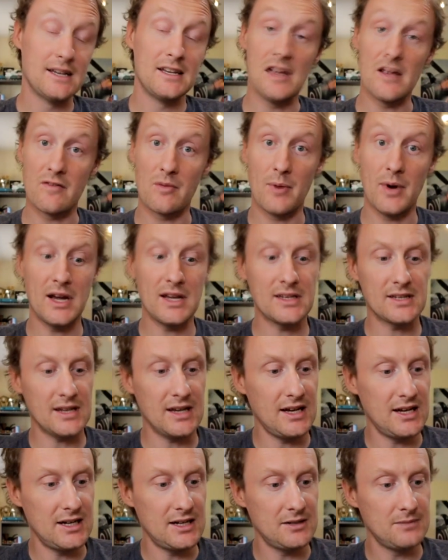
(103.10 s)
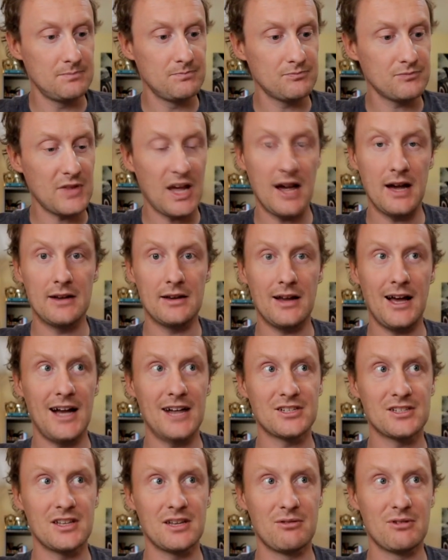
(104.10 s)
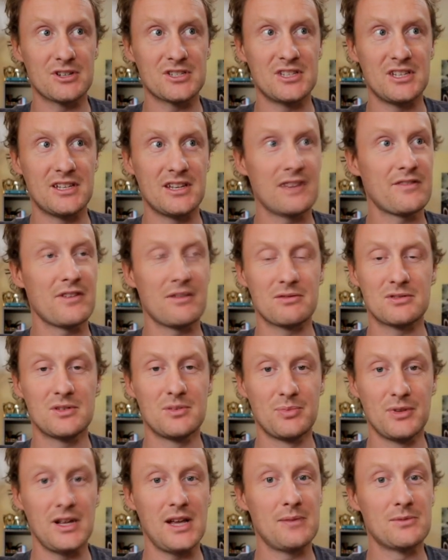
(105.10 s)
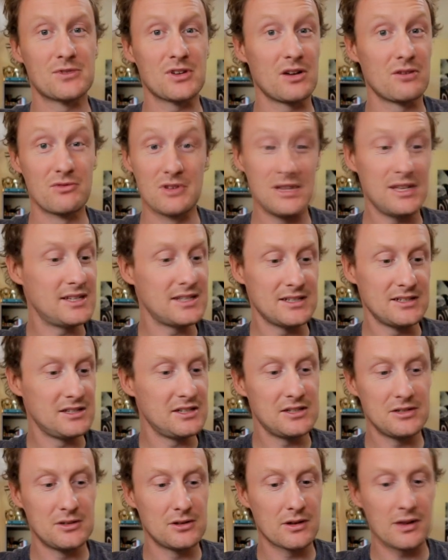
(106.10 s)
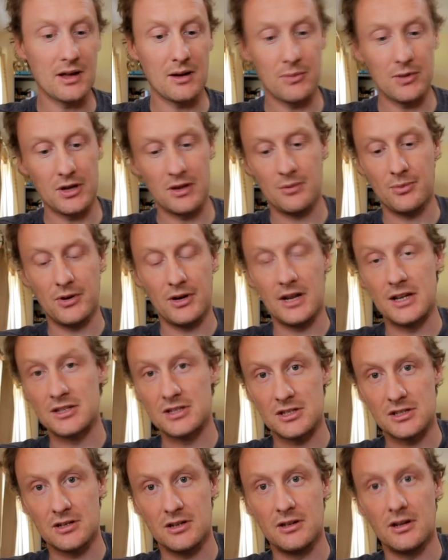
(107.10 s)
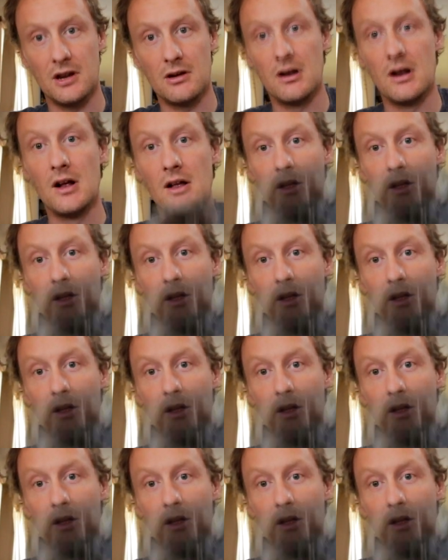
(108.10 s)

Never mind, and actually it wasn't the diff that was to blame, so I really didn't need to do that, but the point is it's done now.